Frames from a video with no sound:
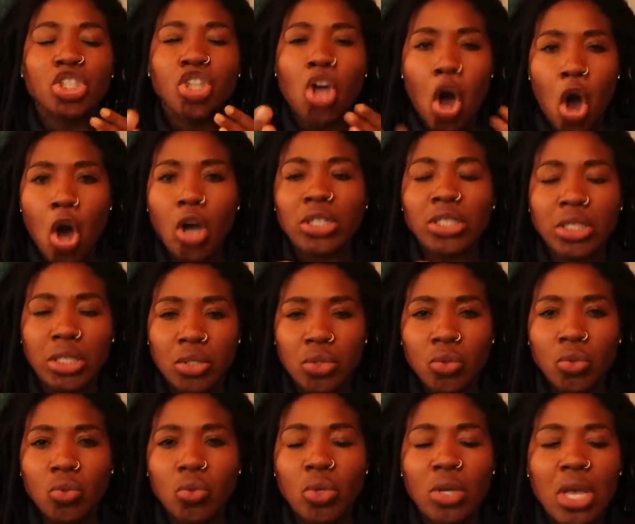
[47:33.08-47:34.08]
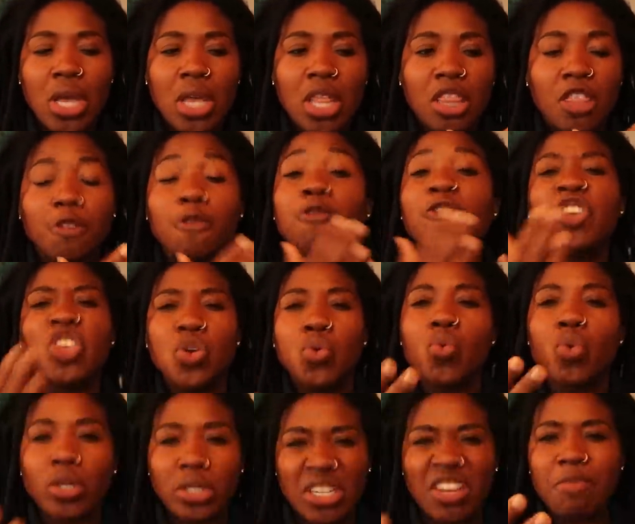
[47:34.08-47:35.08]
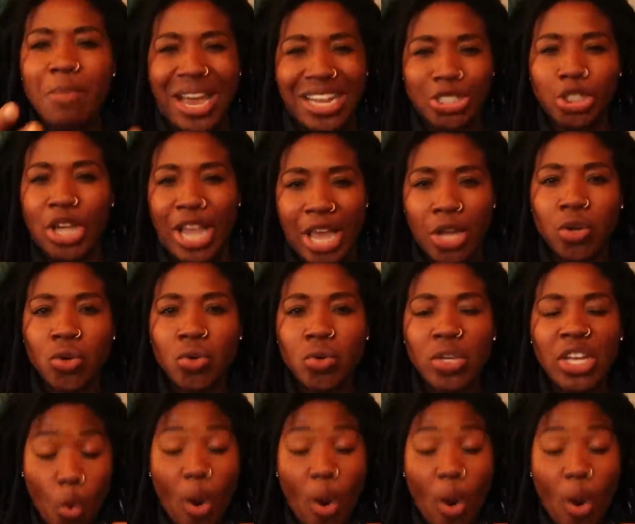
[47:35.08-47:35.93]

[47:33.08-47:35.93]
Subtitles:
talk to the viewers of my channel,